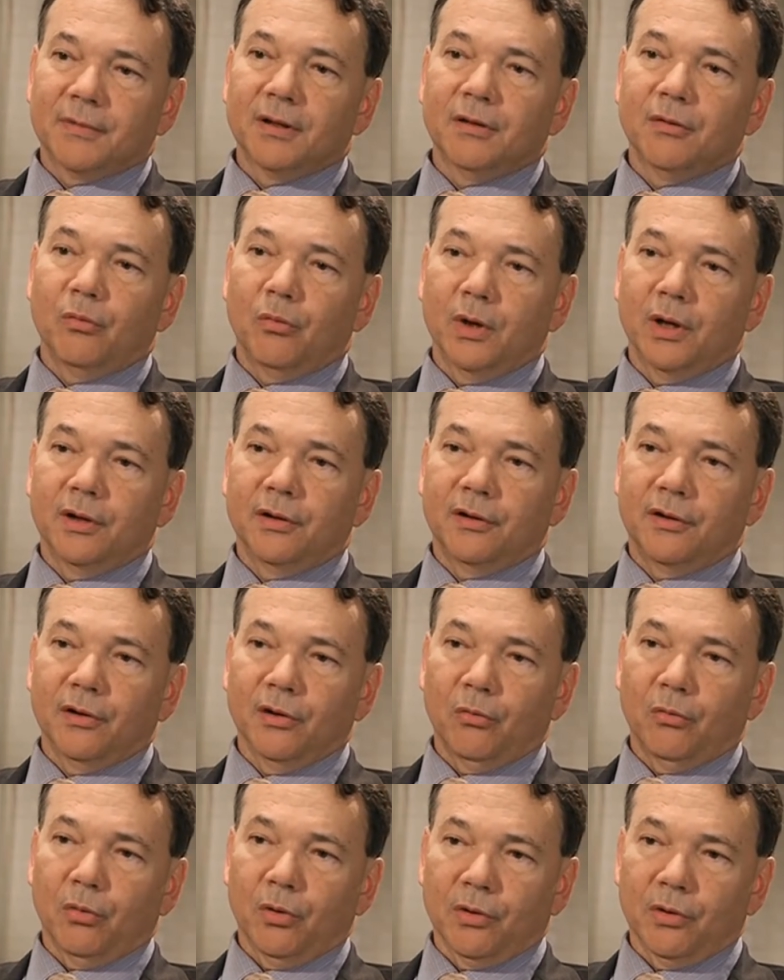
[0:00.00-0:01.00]
when they're
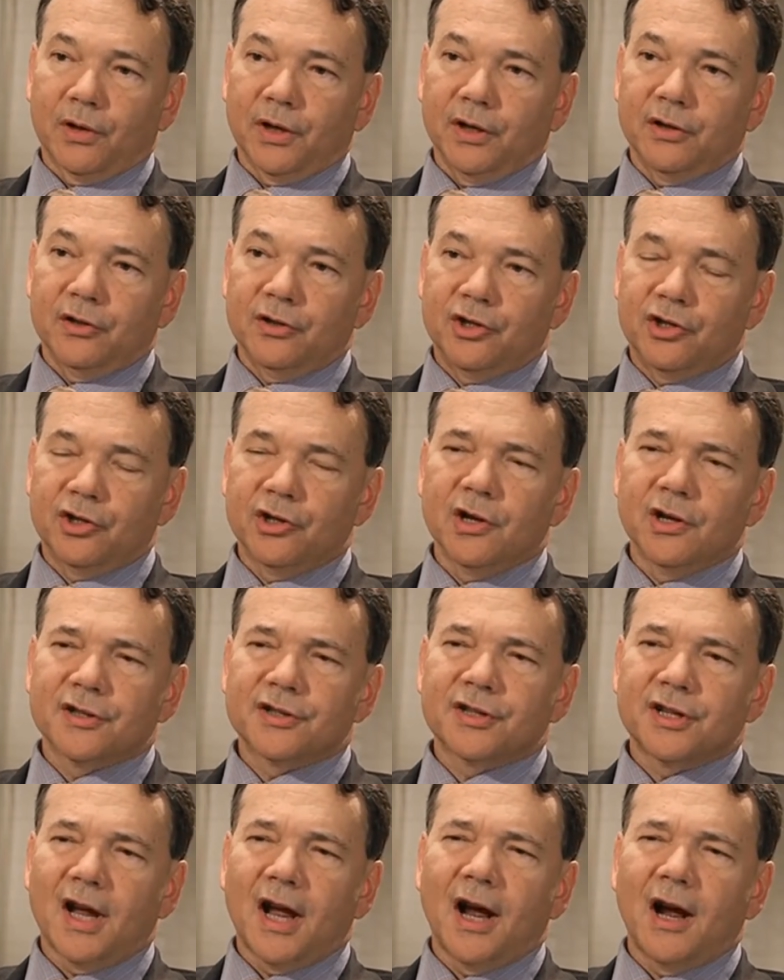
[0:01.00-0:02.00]
working
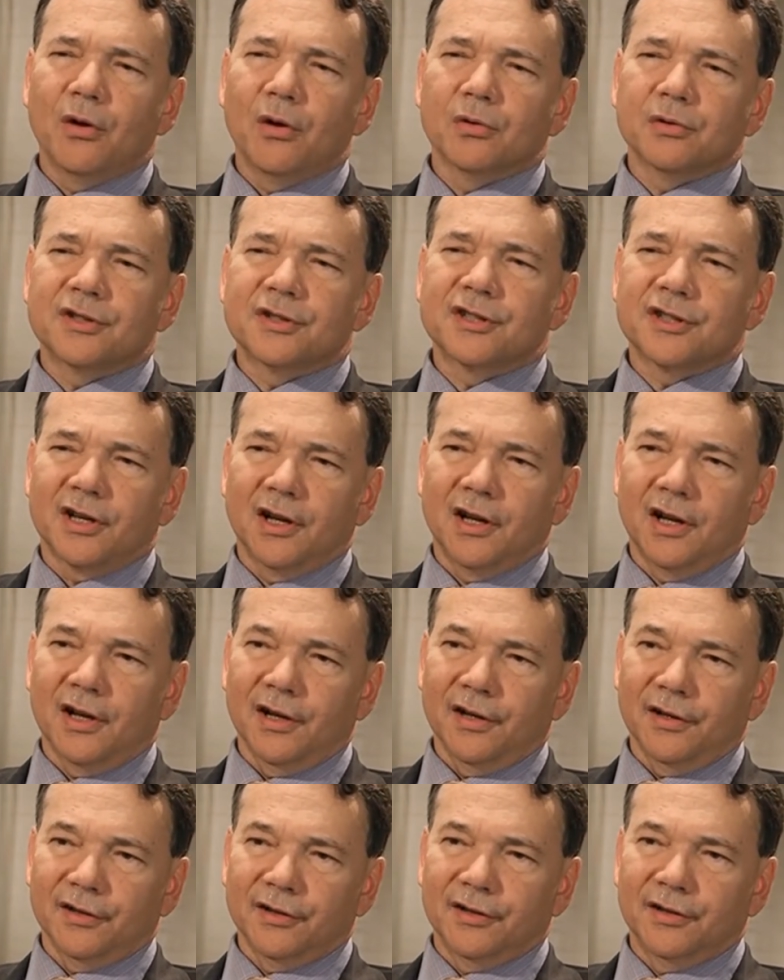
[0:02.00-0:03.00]
just
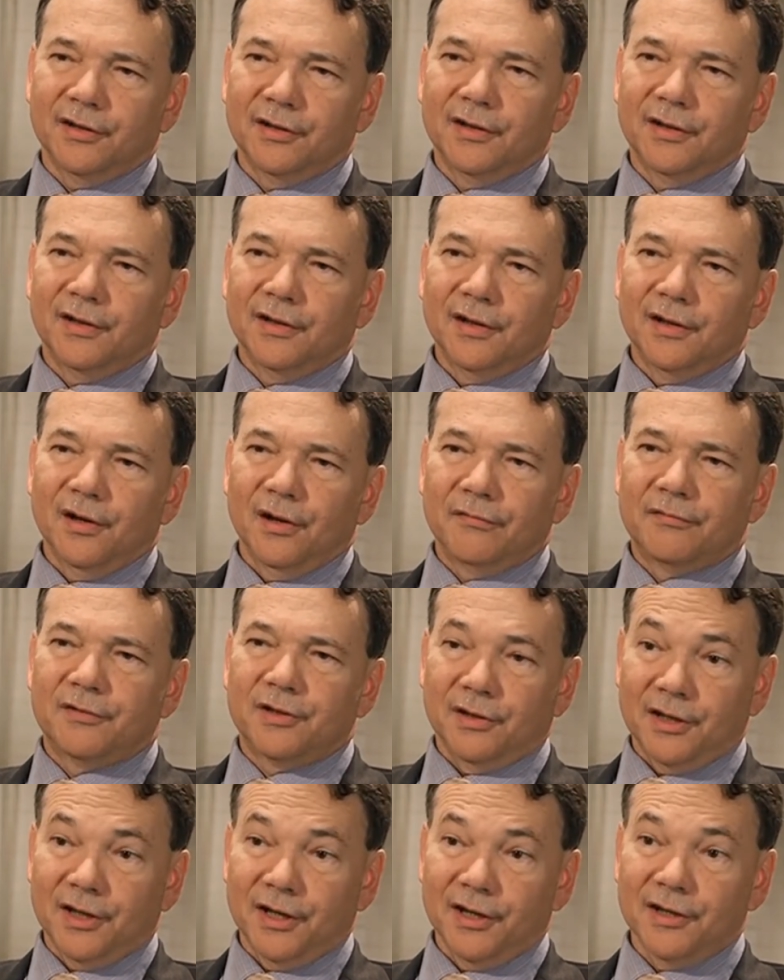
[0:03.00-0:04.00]
outside of
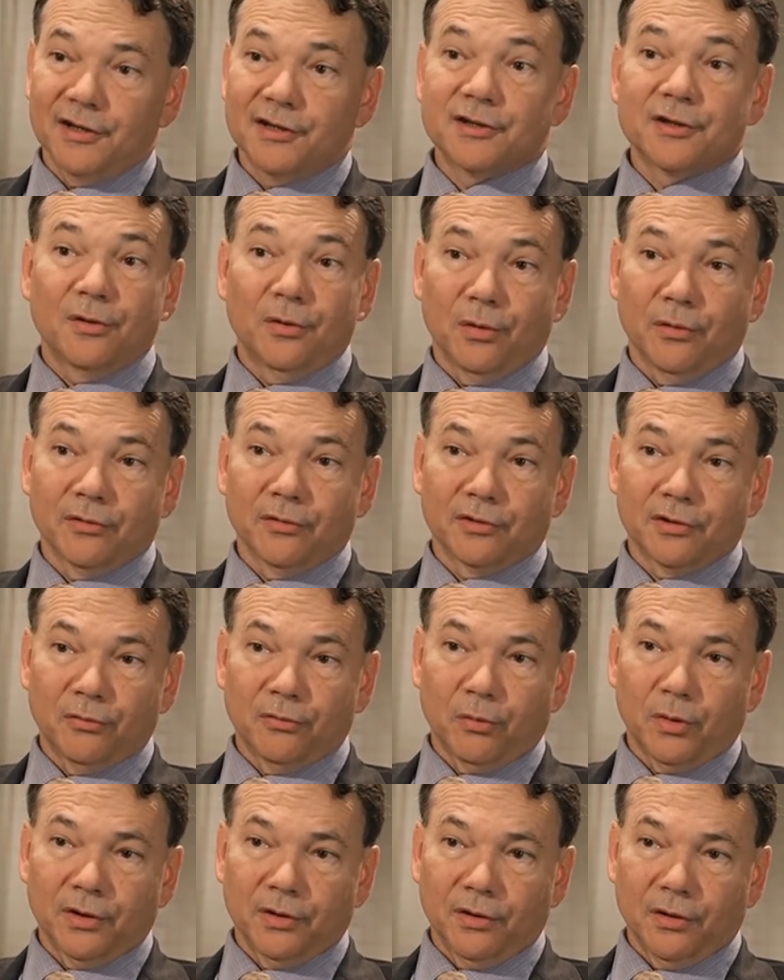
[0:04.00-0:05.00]
today's Overton
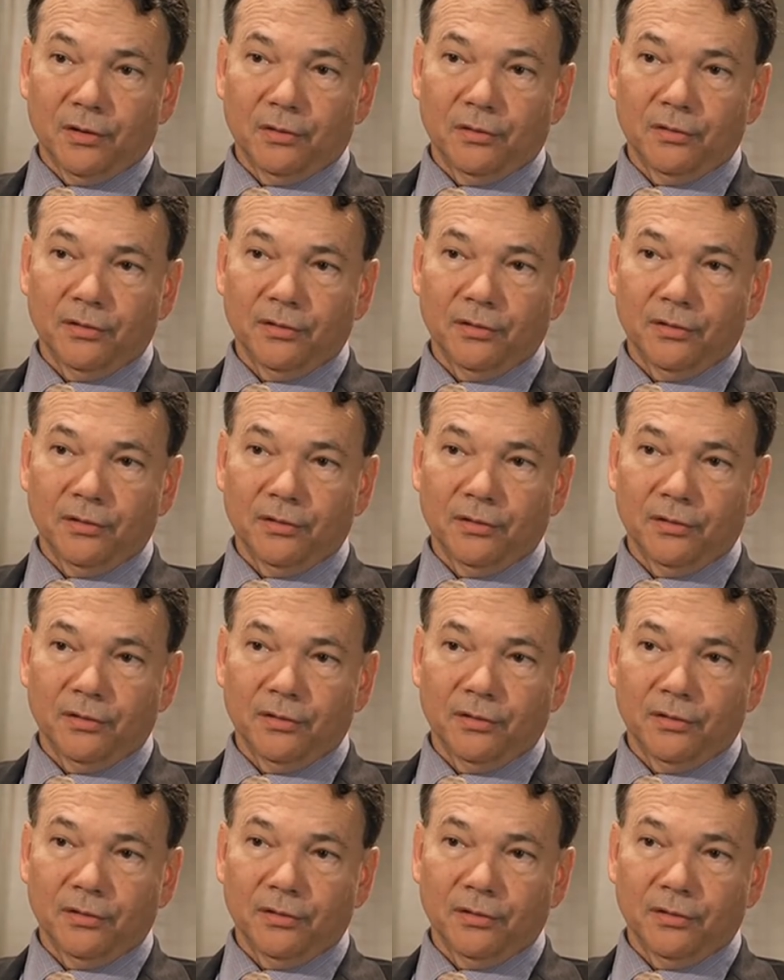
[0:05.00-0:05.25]
window.